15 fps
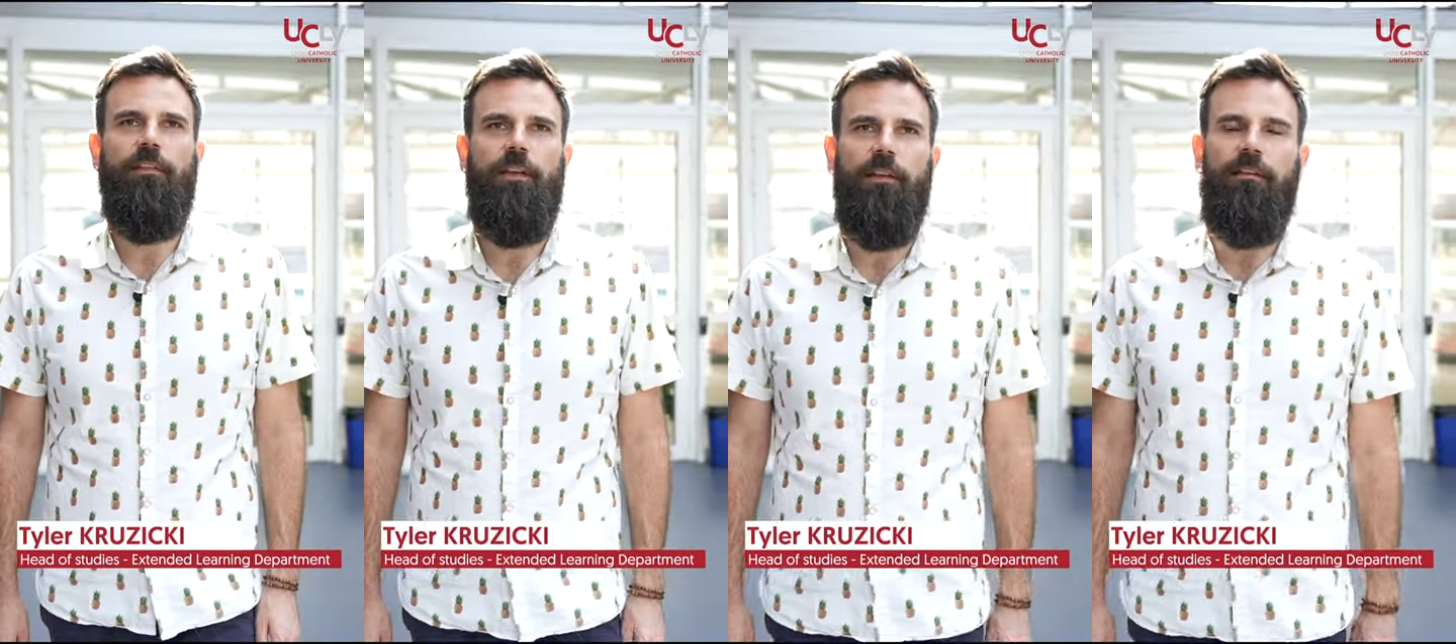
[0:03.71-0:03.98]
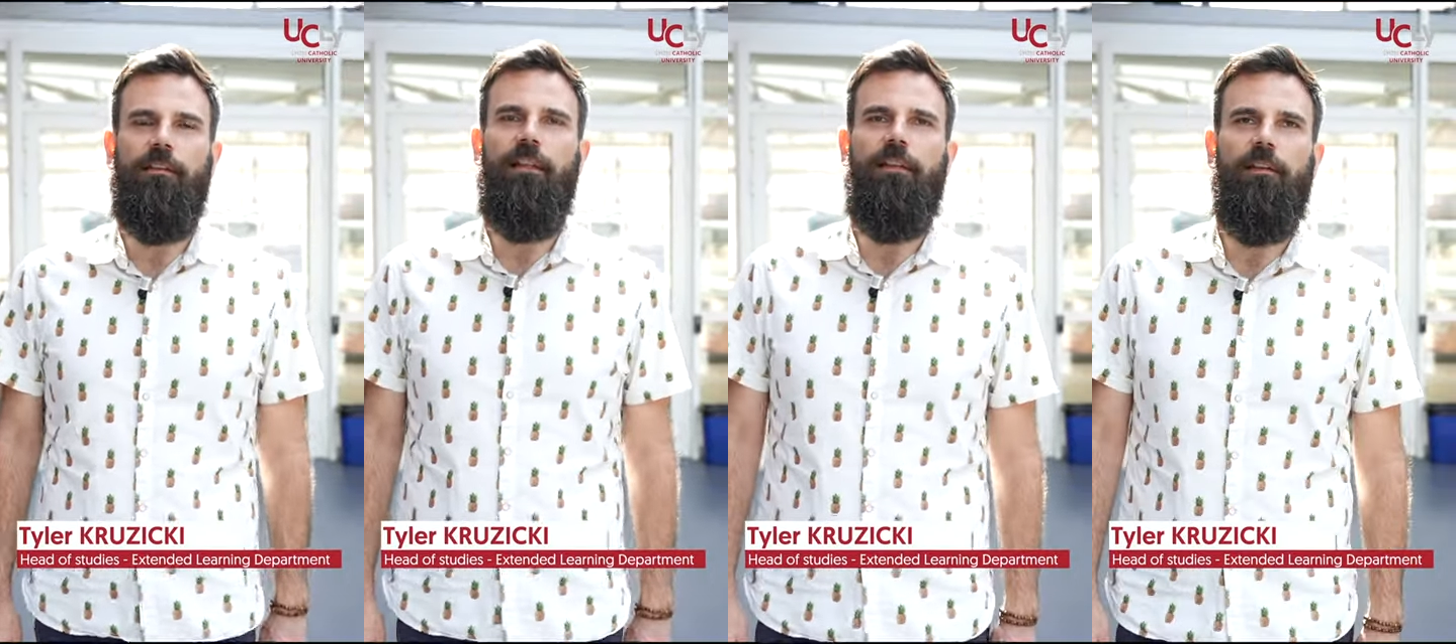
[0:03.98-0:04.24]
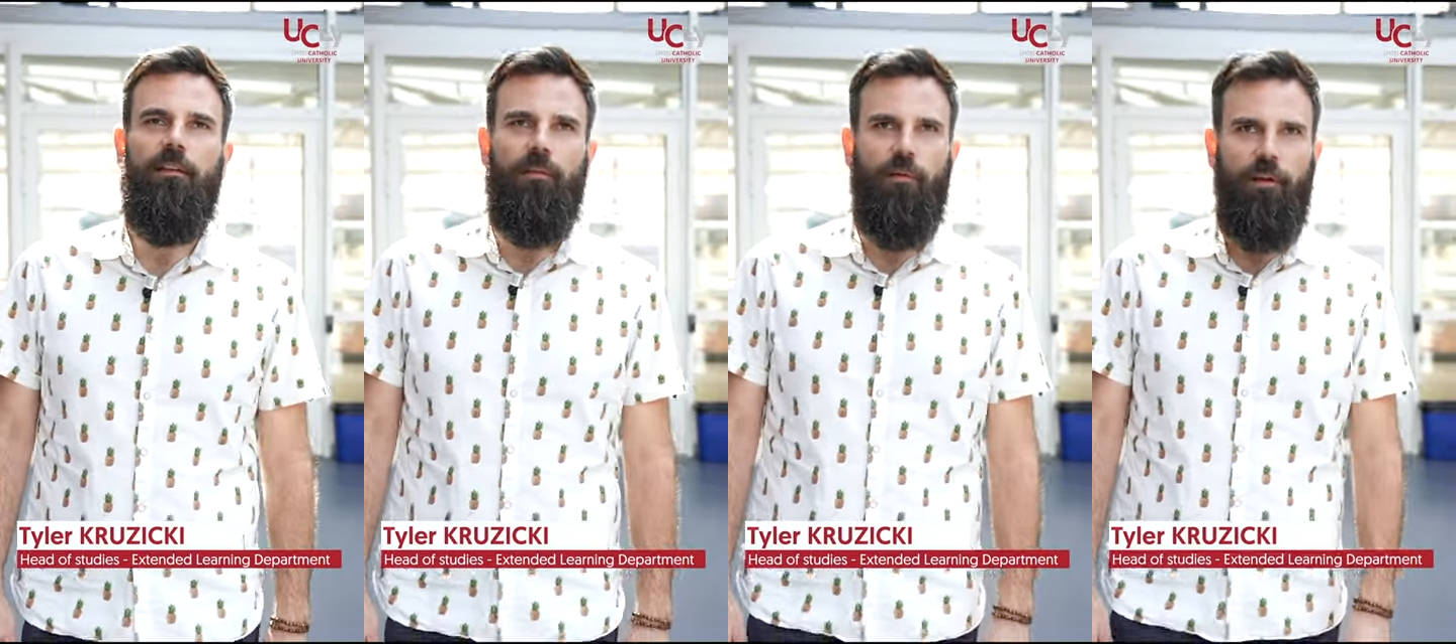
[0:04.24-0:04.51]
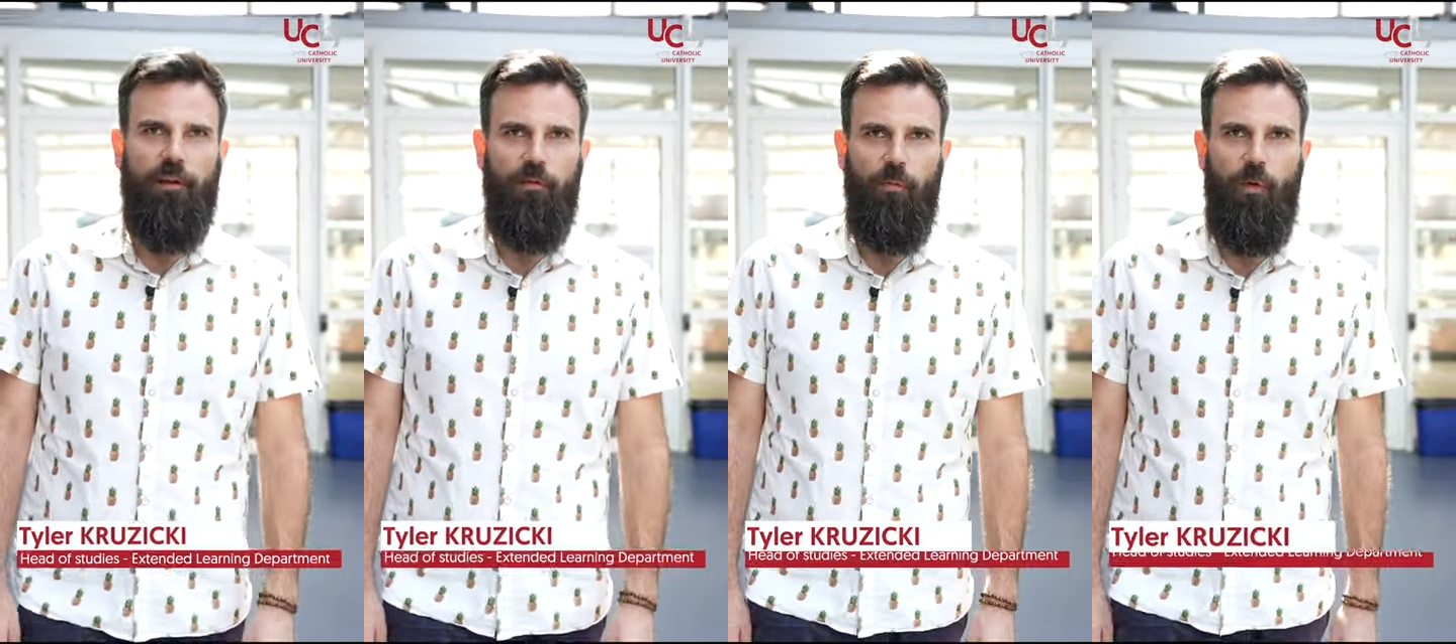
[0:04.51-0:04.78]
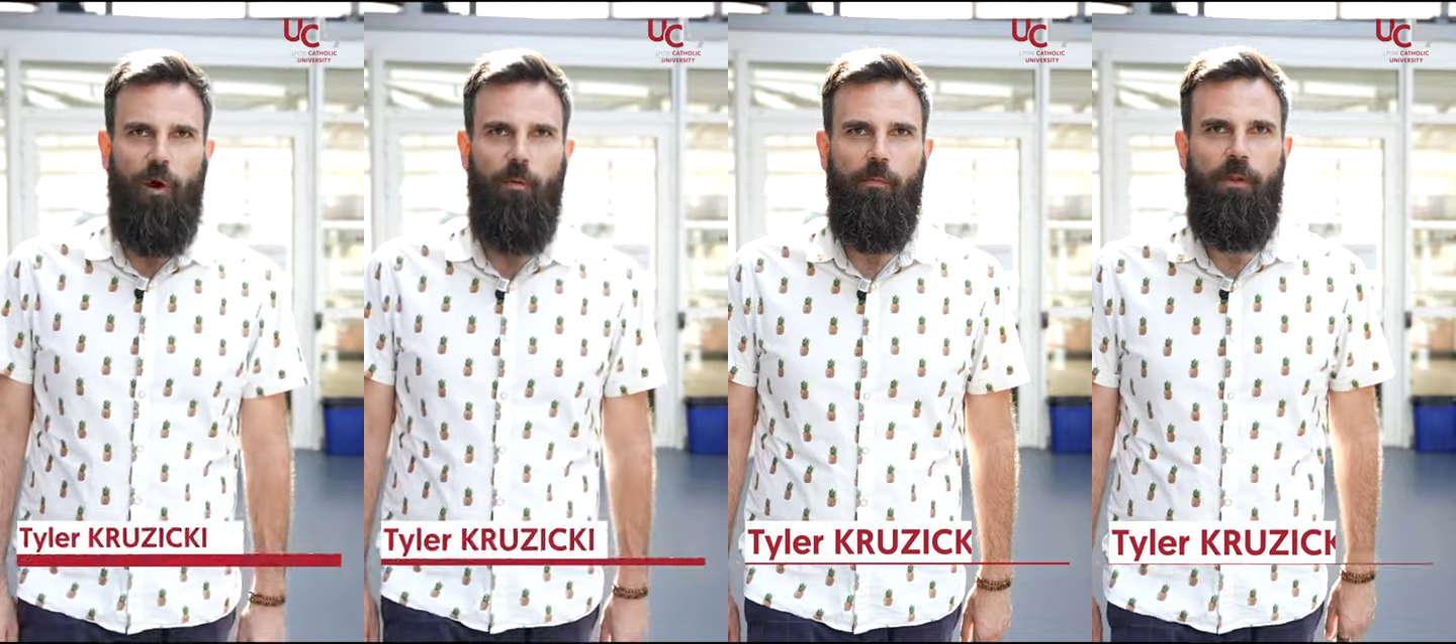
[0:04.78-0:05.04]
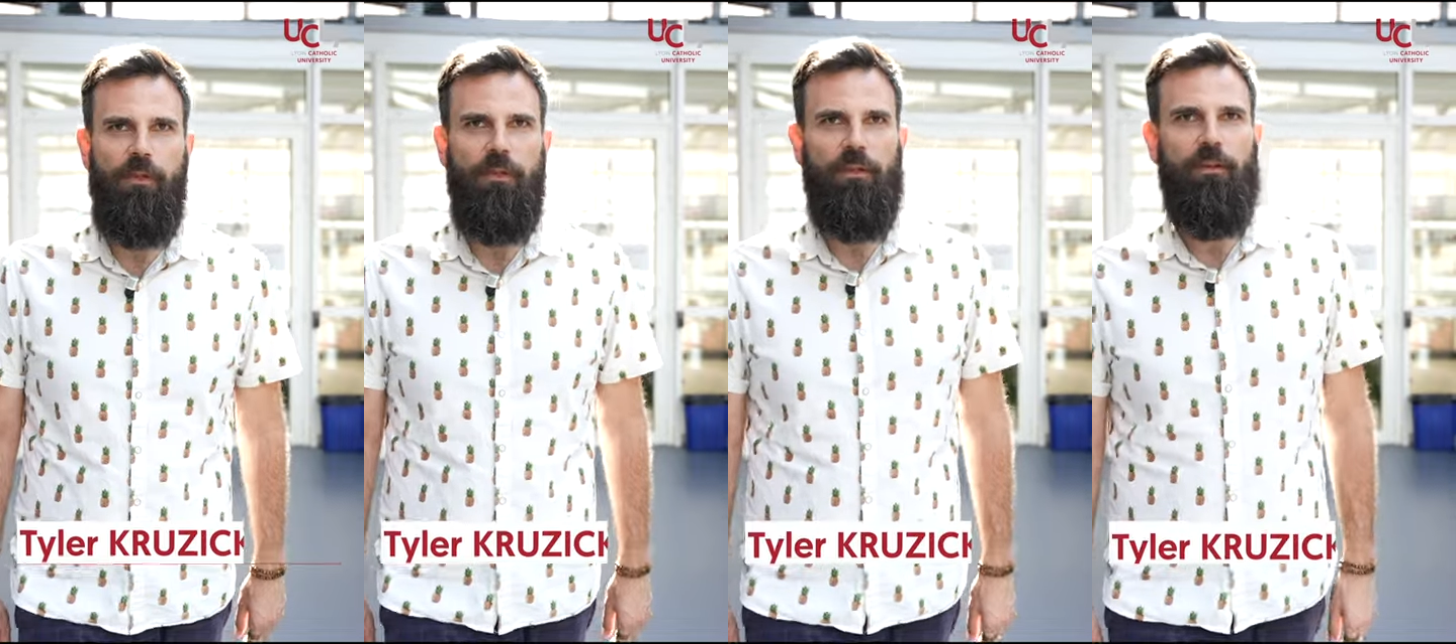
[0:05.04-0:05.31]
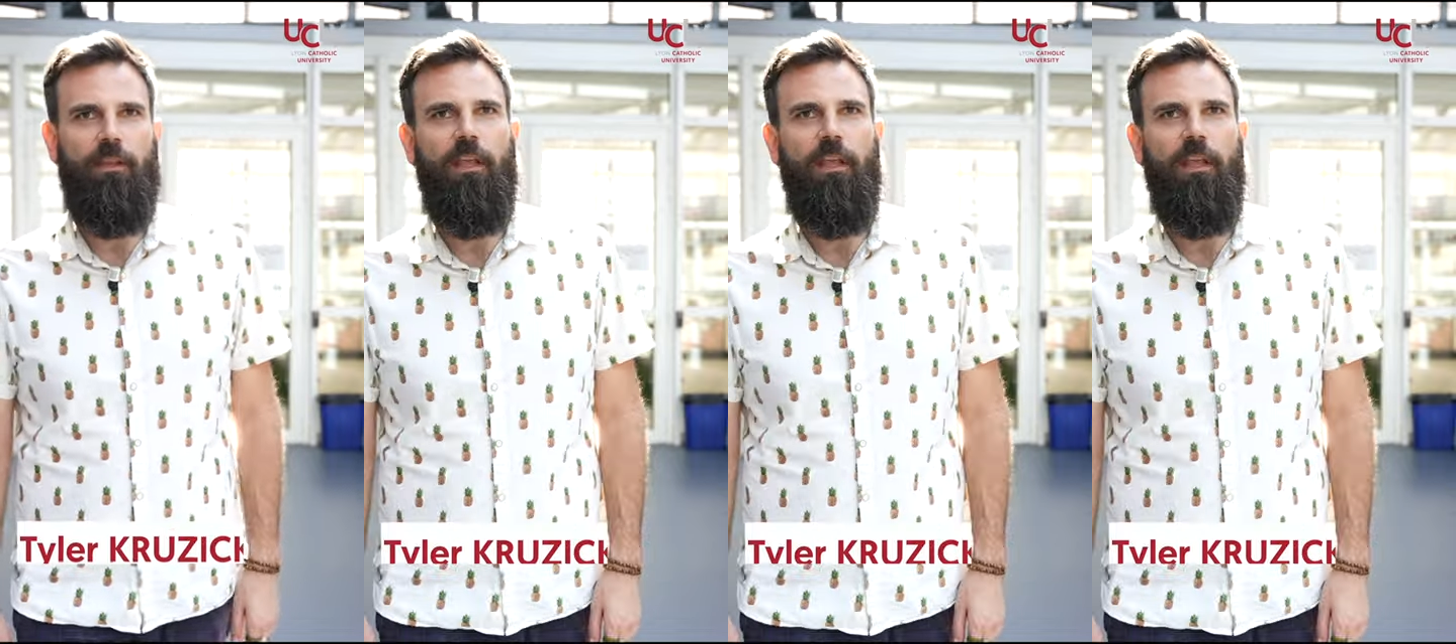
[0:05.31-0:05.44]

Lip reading: the Extended Learning Department